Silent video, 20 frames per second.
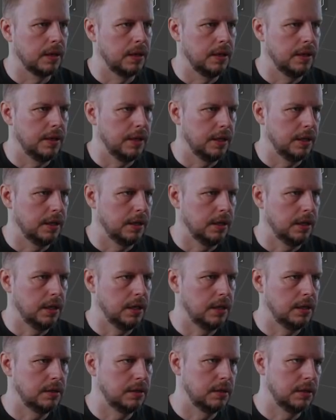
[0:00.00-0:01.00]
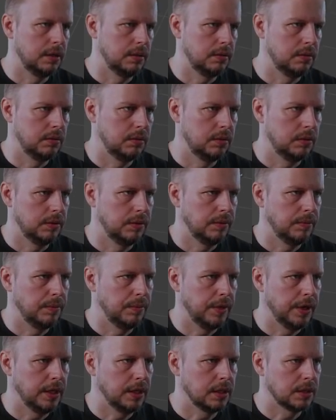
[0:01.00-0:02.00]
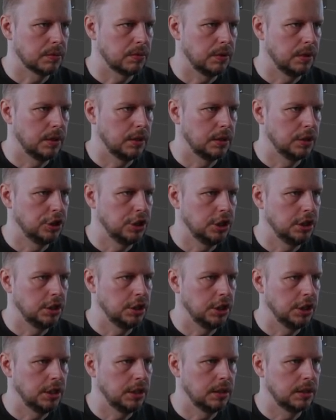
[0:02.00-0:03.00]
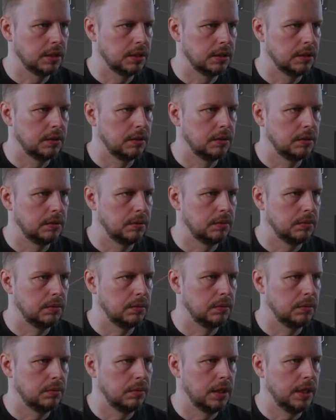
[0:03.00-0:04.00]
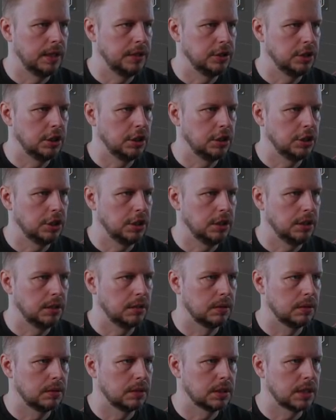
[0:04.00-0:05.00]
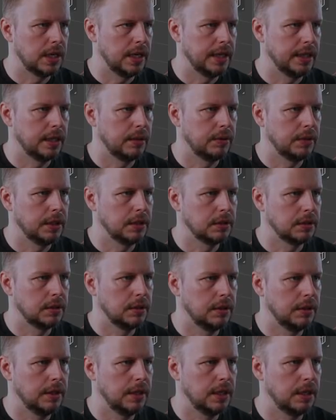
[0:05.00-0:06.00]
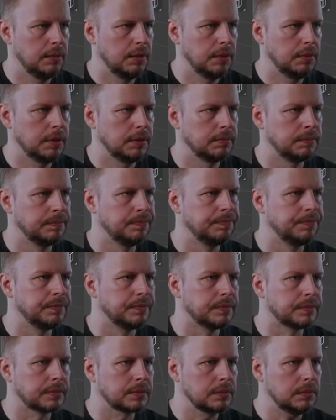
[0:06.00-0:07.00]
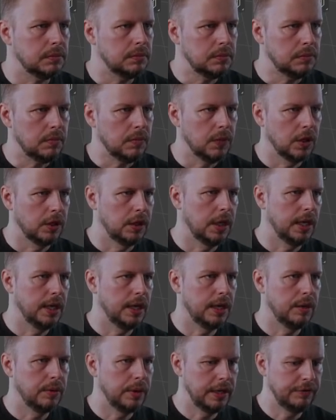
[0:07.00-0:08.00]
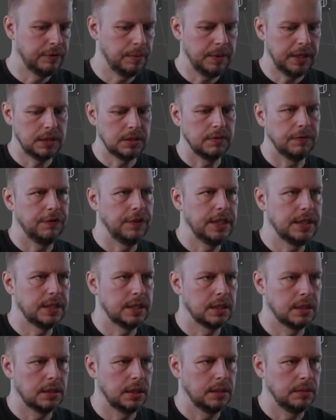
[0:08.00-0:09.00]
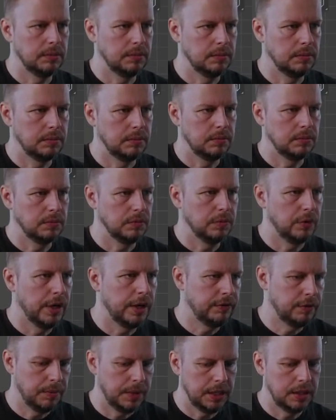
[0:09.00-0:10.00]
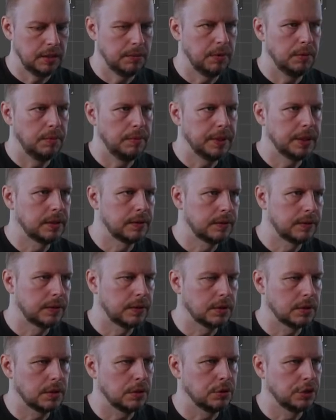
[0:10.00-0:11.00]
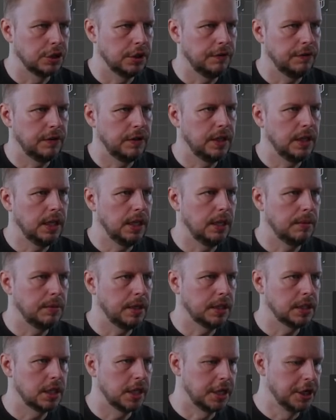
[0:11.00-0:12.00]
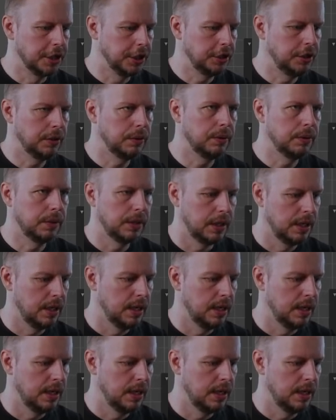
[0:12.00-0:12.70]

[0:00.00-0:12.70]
And then here, bring this one GG and GG. Slide that one into there maybe. Okay, now we have to make some feet. We have to make them a bit. So Shift D. I'm actually going to do